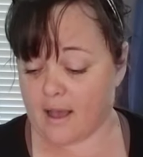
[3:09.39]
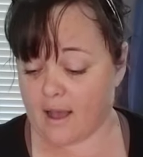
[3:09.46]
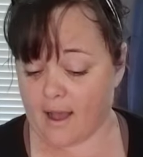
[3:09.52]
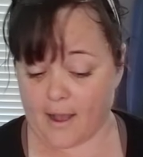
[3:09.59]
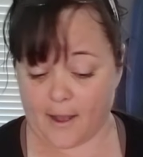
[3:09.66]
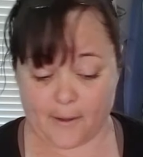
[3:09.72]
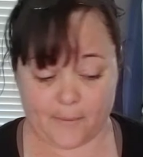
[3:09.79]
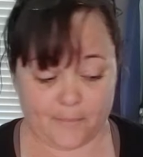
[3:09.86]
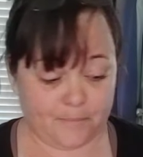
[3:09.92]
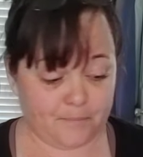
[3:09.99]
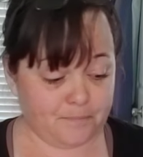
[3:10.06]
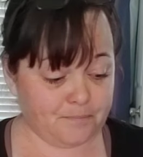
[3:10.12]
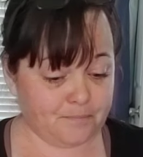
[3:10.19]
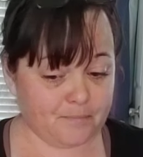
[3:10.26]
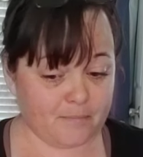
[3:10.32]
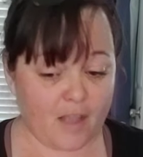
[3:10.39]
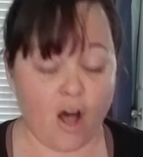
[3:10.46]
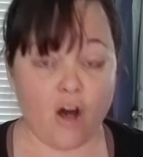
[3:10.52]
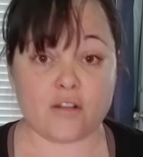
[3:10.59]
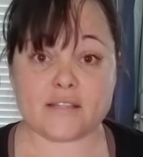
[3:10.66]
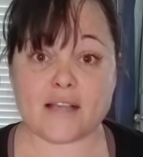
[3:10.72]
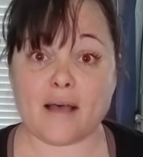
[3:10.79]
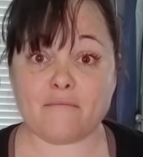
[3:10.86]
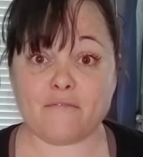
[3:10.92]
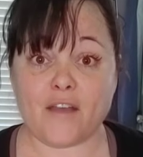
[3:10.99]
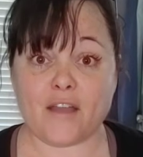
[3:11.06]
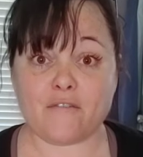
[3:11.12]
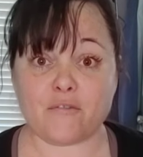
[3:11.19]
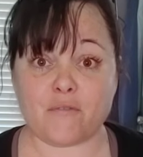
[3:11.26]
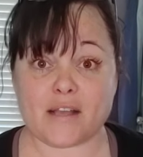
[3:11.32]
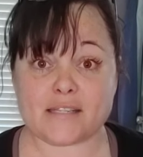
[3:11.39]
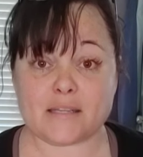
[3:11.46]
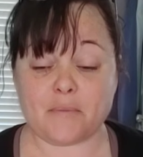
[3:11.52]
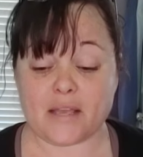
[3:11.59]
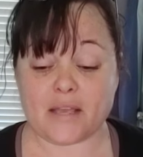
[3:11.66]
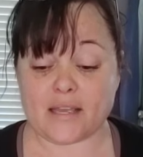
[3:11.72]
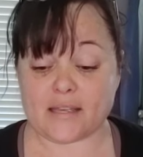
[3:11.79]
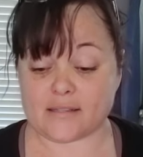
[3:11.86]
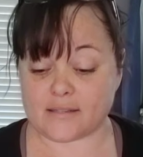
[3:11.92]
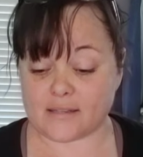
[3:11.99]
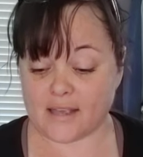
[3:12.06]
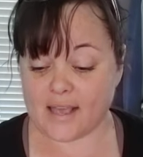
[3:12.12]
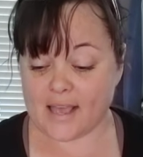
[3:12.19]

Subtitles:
All-time favorite recipes.